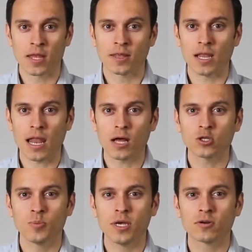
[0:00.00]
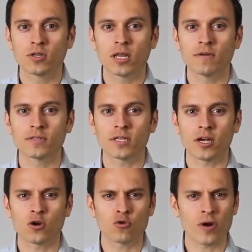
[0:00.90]
the loudspeaker delivers a
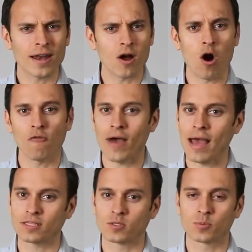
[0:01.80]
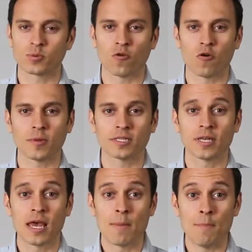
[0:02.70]
great off-axis performance,
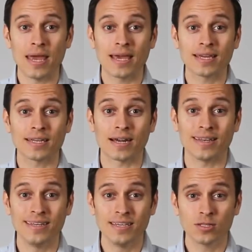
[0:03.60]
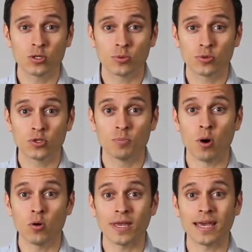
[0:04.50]
making it ideal to produce
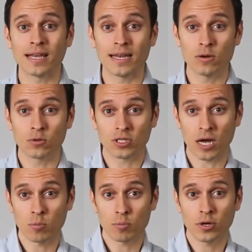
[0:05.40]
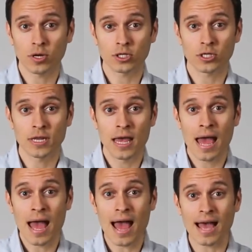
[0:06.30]
both a clear sound production
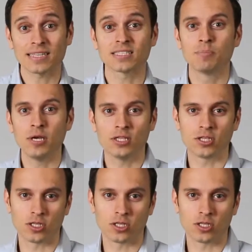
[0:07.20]
as speech